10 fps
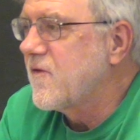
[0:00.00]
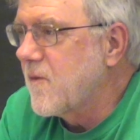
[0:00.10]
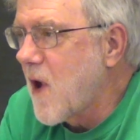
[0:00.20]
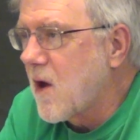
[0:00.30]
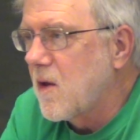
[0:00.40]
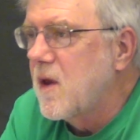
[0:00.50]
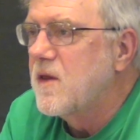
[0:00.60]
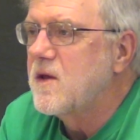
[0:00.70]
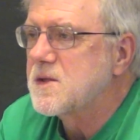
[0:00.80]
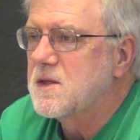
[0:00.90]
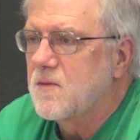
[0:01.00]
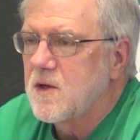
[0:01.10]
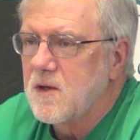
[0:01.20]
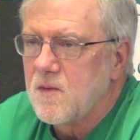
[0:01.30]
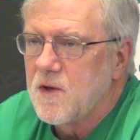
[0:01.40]
was the model, the
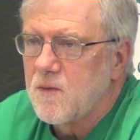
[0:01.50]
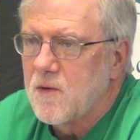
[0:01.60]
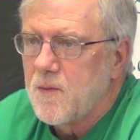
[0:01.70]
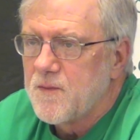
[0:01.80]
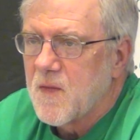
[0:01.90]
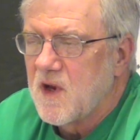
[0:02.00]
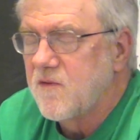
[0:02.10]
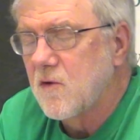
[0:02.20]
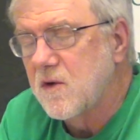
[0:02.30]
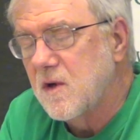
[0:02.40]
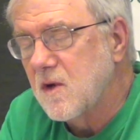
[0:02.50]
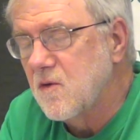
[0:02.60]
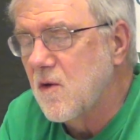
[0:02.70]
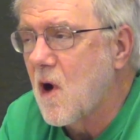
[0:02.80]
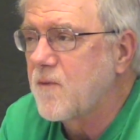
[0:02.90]
assembly of the people, even though it didn't
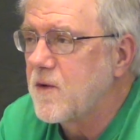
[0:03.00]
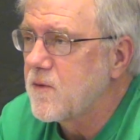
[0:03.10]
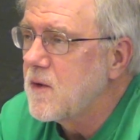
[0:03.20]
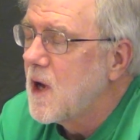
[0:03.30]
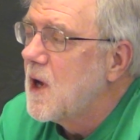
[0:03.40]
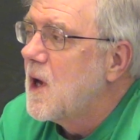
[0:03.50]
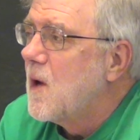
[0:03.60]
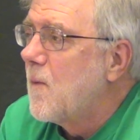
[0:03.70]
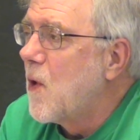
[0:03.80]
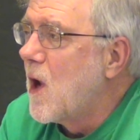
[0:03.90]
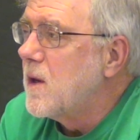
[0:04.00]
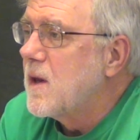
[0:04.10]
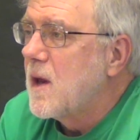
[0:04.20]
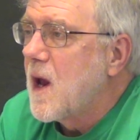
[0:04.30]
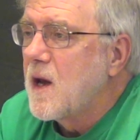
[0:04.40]
include all people.
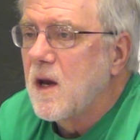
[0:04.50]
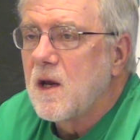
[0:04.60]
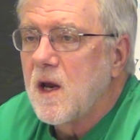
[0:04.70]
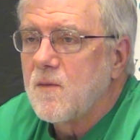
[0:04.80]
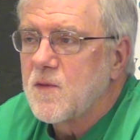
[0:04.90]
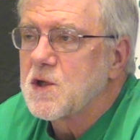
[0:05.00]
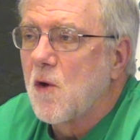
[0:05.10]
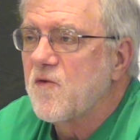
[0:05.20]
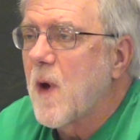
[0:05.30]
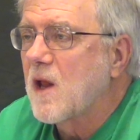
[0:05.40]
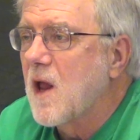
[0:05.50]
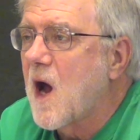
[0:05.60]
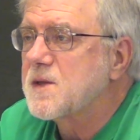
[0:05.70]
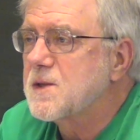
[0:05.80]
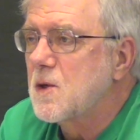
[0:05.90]
And then they chose by
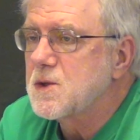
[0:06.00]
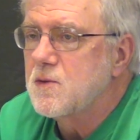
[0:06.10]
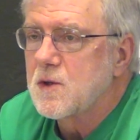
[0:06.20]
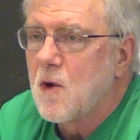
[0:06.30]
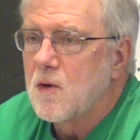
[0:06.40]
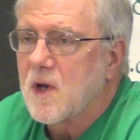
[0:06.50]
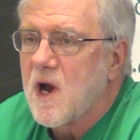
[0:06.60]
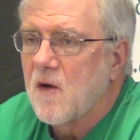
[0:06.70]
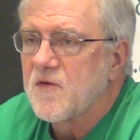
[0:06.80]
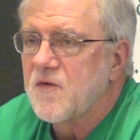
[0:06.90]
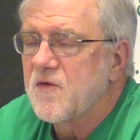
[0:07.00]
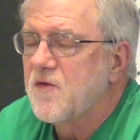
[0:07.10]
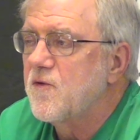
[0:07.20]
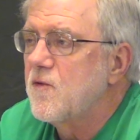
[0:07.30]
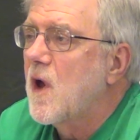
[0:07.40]
lots those who would go to councils
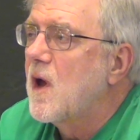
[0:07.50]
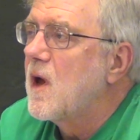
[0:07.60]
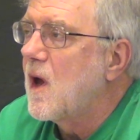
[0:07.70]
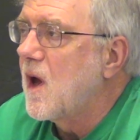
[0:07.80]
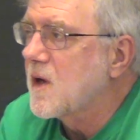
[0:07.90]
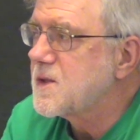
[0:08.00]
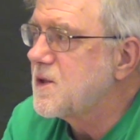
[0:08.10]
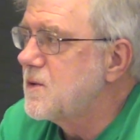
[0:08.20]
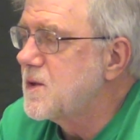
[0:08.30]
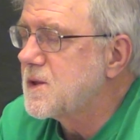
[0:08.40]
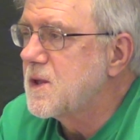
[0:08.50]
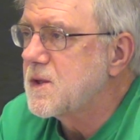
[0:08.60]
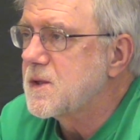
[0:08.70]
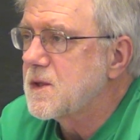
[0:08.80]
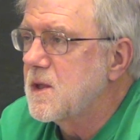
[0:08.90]
to execute
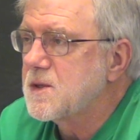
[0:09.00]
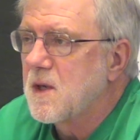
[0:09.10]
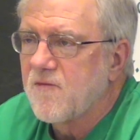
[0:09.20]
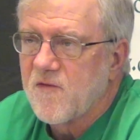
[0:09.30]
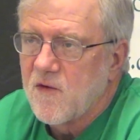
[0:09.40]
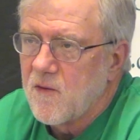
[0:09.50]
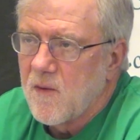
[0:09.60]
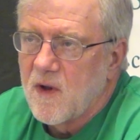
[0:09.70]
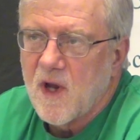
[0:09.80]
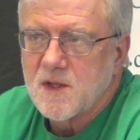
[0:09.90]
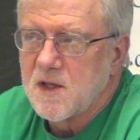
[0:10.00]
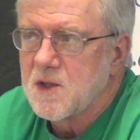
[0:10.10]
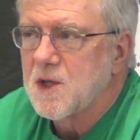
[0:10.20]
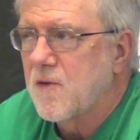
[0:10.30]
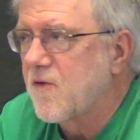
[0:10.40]
decisions, except for election
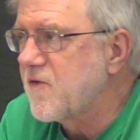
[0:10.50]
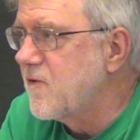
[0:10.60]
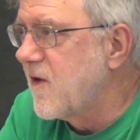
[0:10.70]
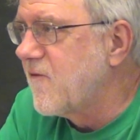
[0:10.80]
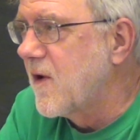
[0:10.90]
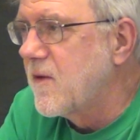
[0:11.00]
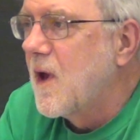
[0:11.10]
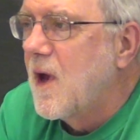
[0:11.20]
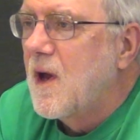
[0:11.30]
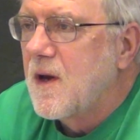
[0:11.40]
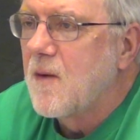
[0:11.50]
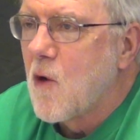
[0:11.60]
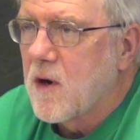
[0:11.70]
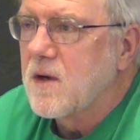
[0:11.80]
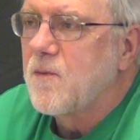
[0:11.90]
of generals who they felt they
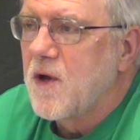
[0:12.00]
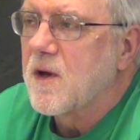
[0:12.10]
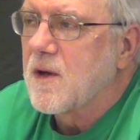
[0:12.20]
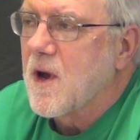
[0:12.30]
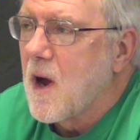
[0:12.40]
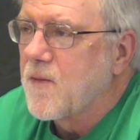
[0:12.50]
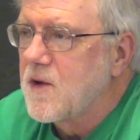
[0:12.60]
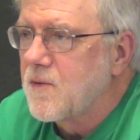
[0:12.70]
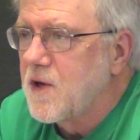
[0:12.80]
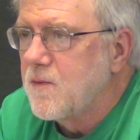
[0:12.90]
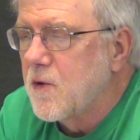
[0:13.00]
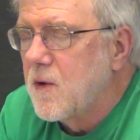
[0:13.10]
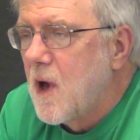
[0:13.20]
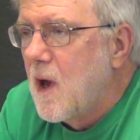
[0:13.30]
wanted to pick the competent people.